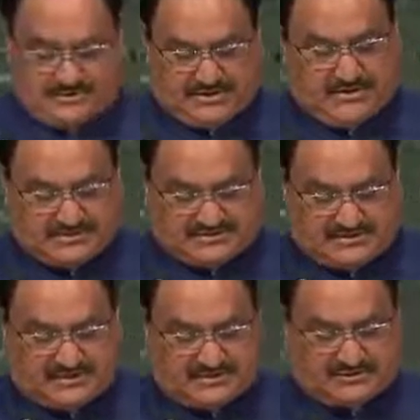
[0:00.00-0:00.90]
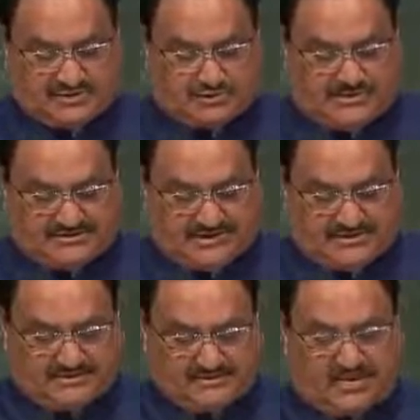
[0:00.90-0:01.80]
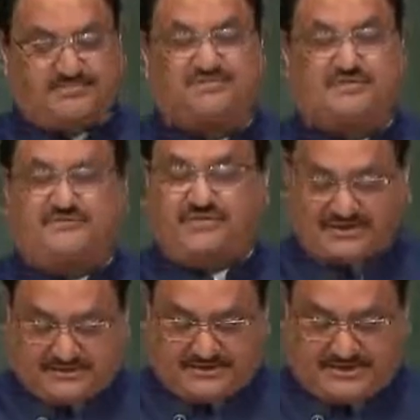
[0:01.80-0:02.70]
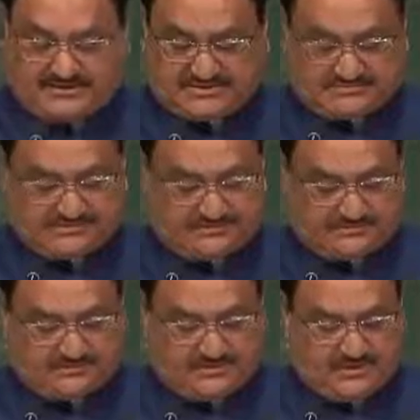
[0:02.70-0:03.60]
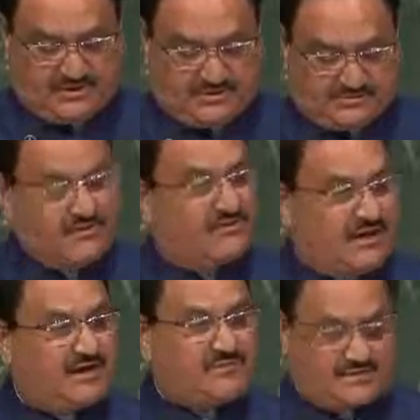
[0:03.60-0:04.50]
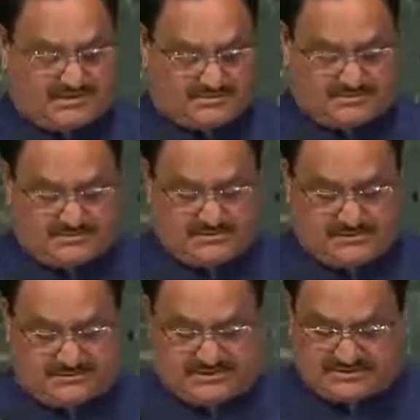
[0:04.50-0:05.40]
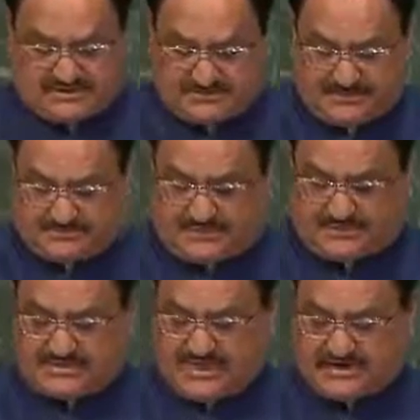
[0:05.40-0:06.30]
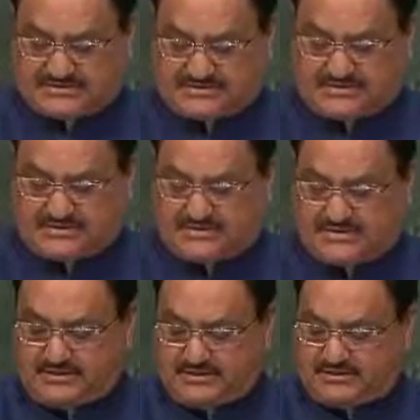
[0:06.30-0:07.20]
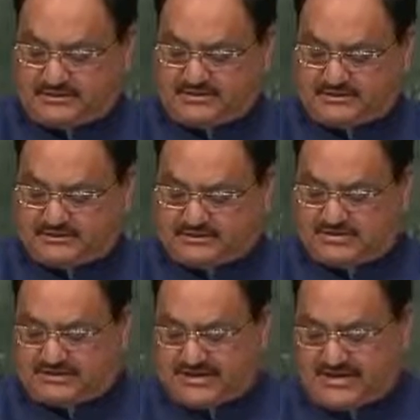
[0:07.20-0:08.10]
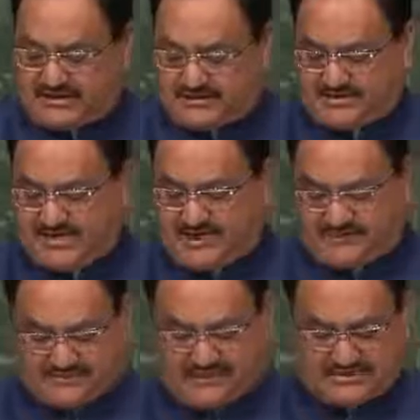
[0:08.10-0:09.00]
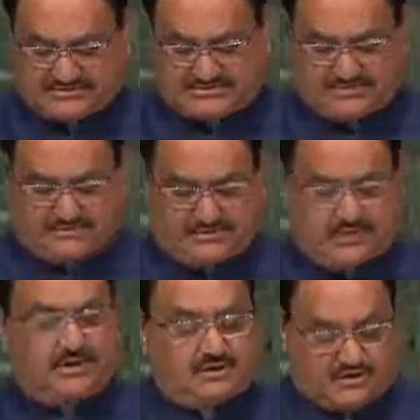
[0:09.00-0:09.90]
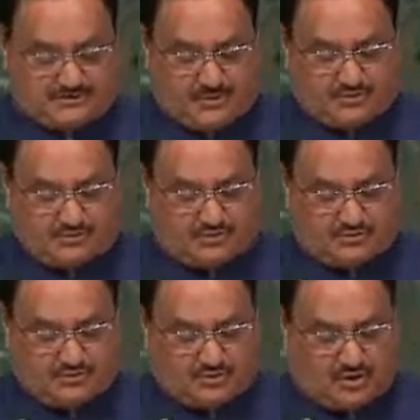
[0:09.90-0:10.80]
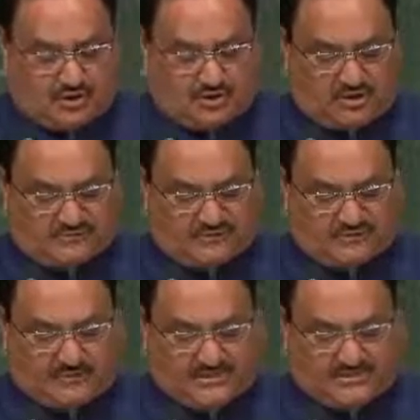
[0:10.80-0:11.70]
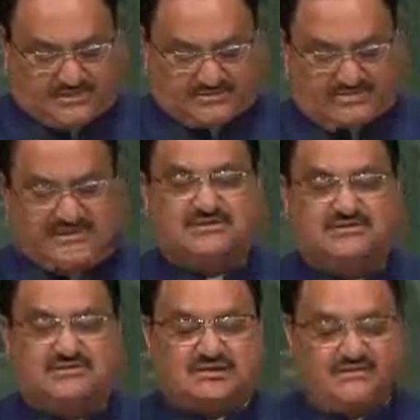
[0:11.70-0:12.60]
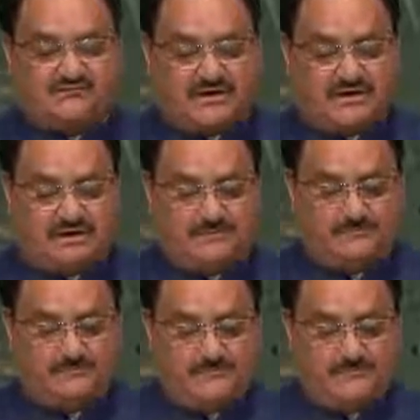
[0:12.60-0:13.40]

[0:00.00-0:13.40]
India is committed to maintain the TRIPS flexibilities. We reiterated this commitment last year during the third India-Africa Summit, responding to the call of our brothers and sisters in Africa.